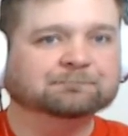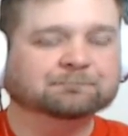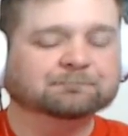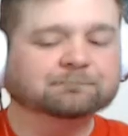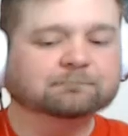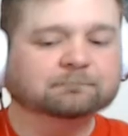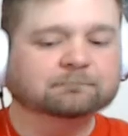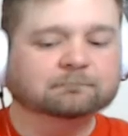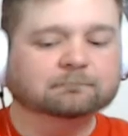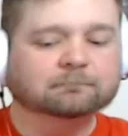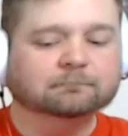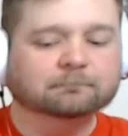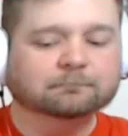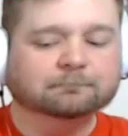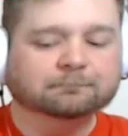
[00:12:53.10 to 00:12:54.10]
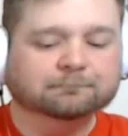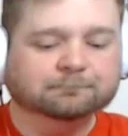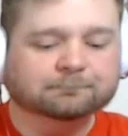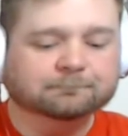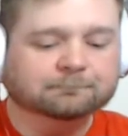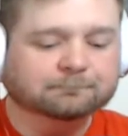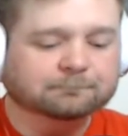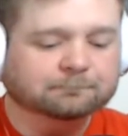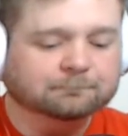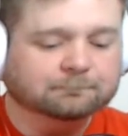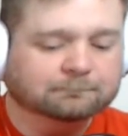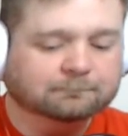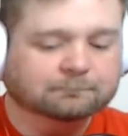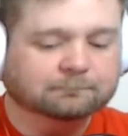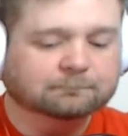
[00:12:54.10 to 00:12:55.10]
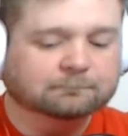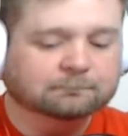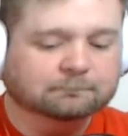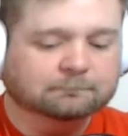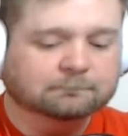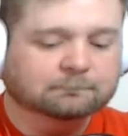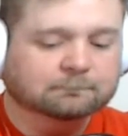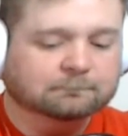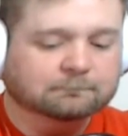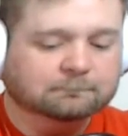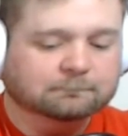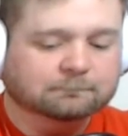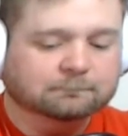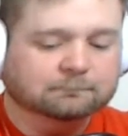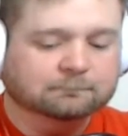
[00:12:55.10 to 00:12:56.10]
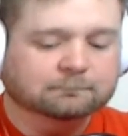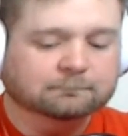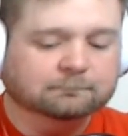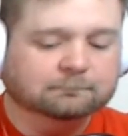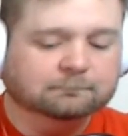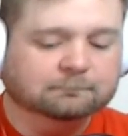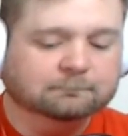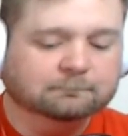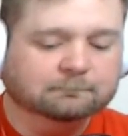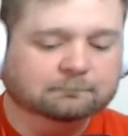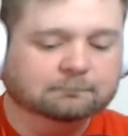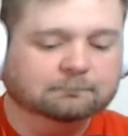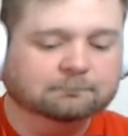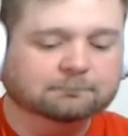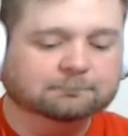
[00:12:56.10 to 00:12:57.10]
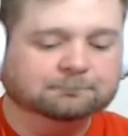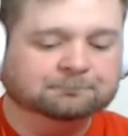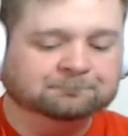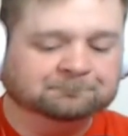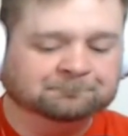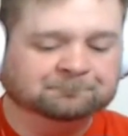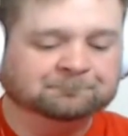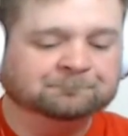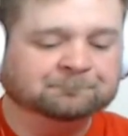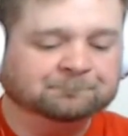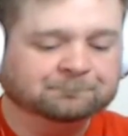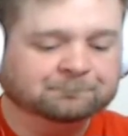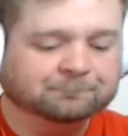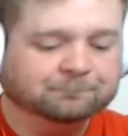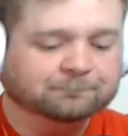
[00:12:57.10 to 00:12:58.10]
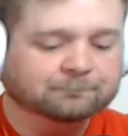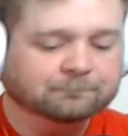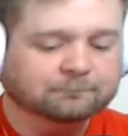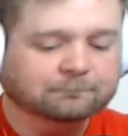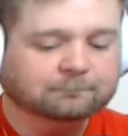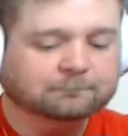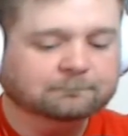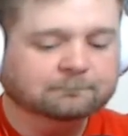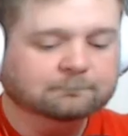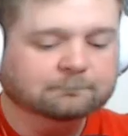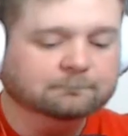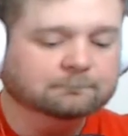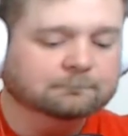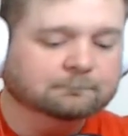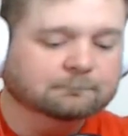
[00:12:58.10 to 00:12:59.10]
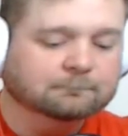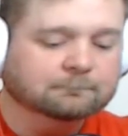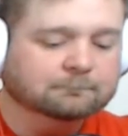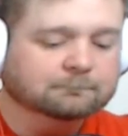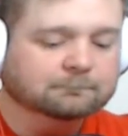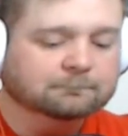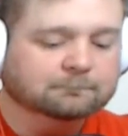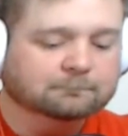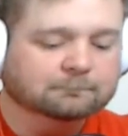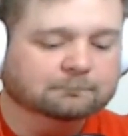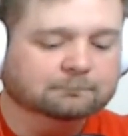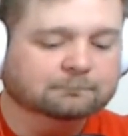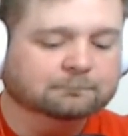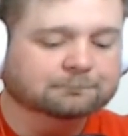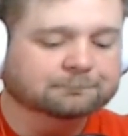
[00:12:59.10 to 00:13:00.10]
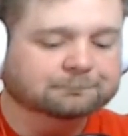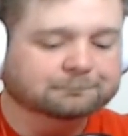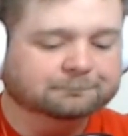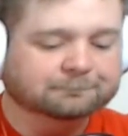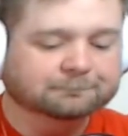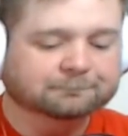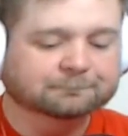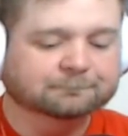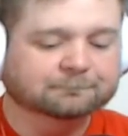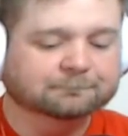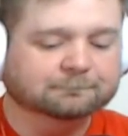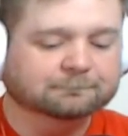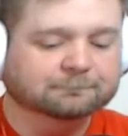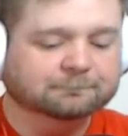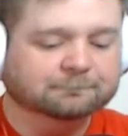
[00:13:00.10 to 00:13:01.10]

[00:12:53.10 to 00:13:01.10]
The person shown says nothing.